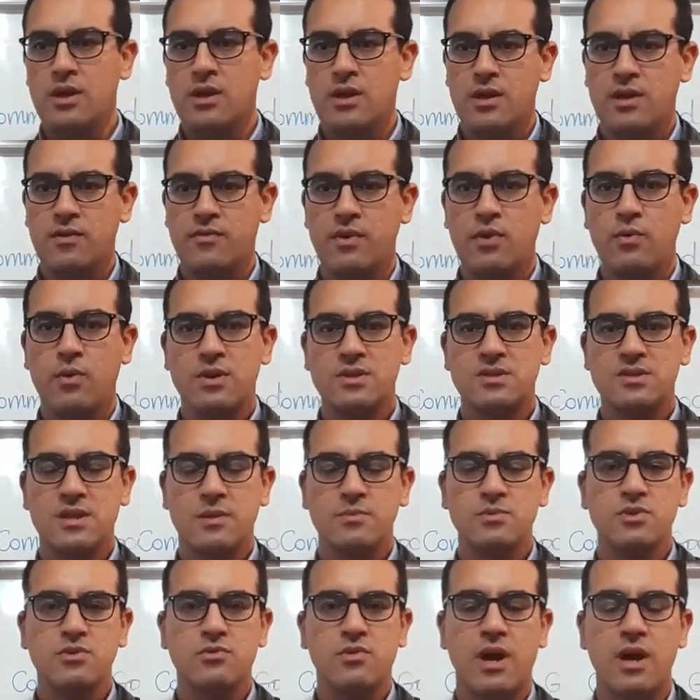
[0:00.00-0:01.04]
if you want,
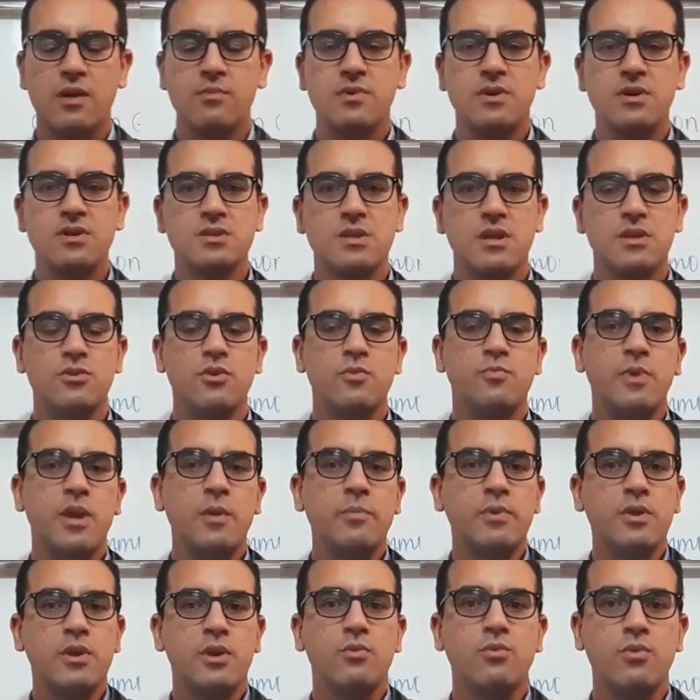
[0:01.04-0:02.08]
subscribers and the
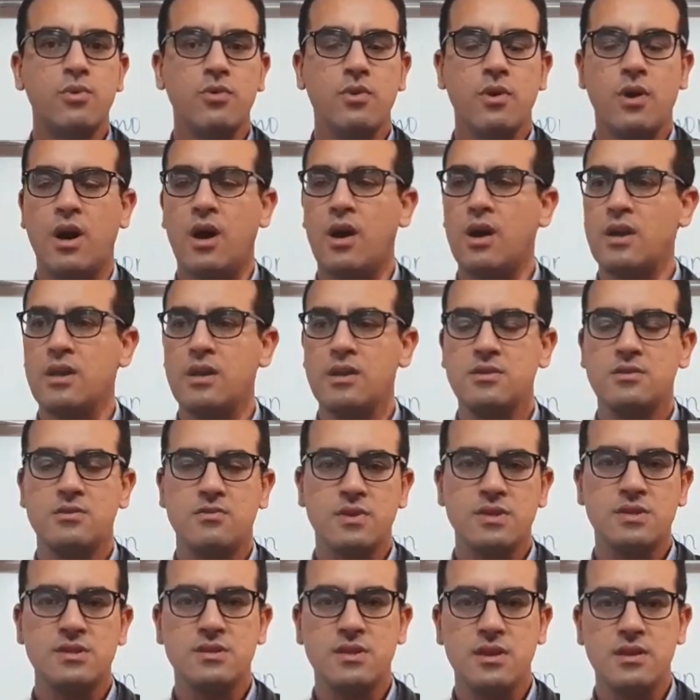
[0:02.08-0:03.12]
people who are
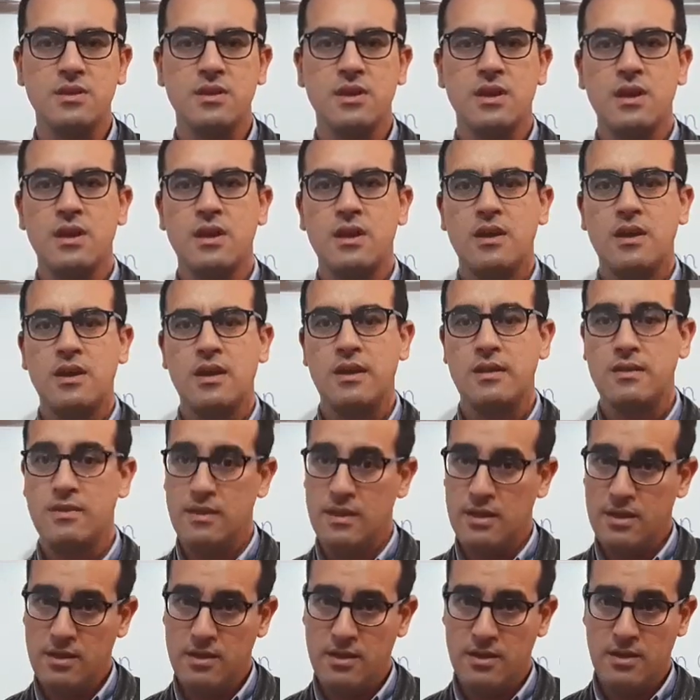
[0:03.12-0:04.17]
interested in
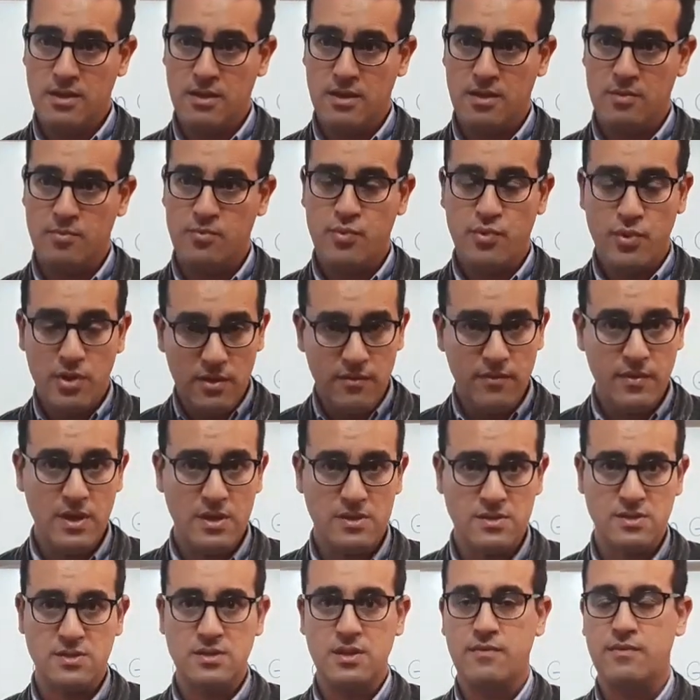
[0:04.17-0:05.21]
the
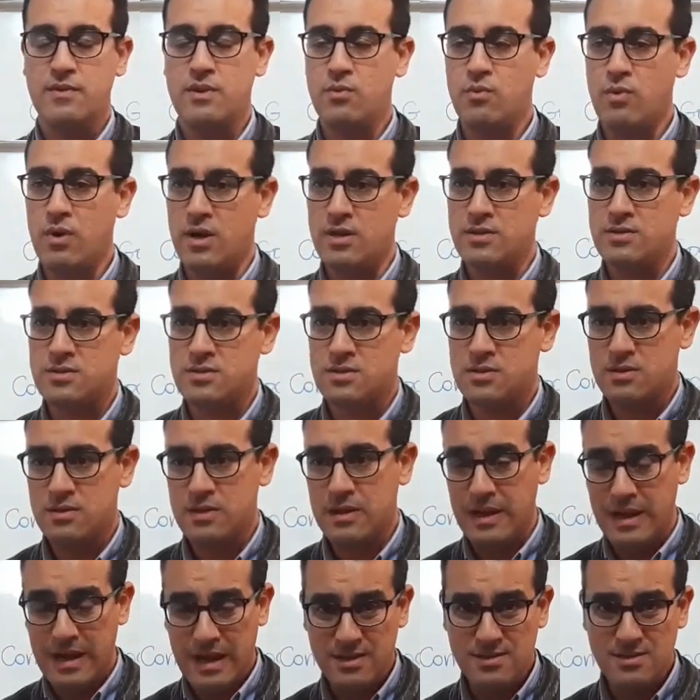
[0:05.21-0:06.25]
previous, if you want,
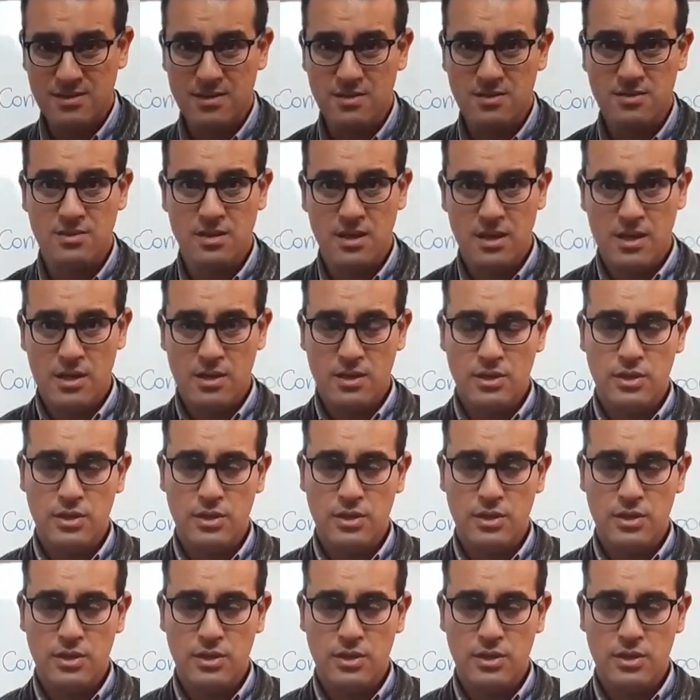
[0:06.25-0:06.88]
lessons,